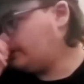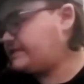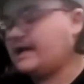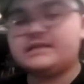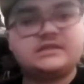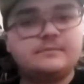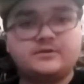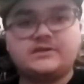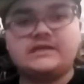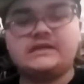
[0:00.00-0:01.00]
besides the
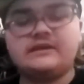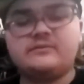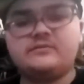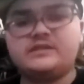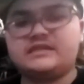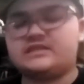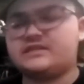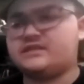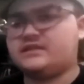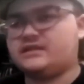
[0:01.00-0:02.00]
boutique labels
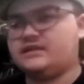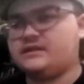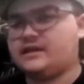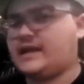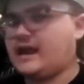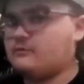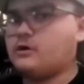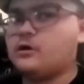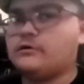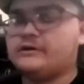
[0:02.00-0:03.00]
like
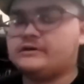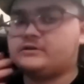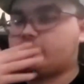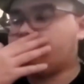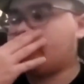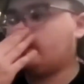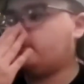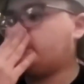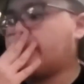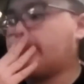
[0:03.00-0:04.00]
Arrow and Screen
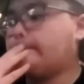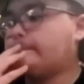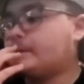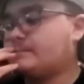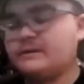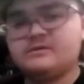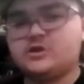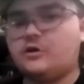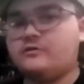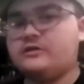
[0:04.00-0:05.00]
Factory, pretty much
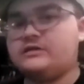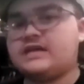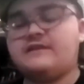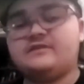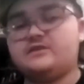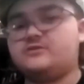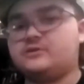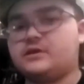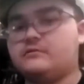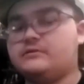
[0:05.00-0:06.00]
all of these have digital
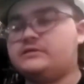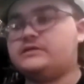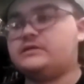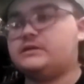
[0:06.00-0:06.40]
codes,